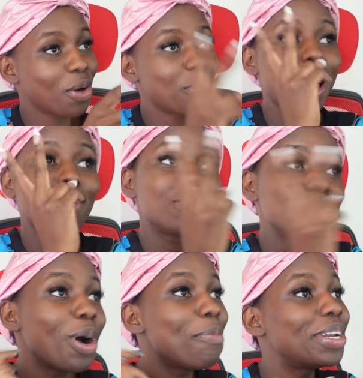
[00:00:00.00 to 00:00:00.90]
we have
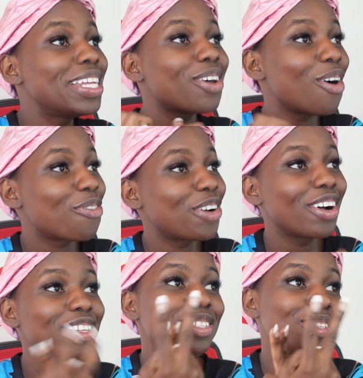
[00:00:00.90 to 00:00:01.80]
2 companies offering
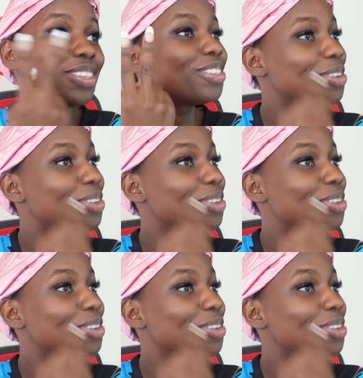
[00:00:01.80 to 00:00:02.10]
us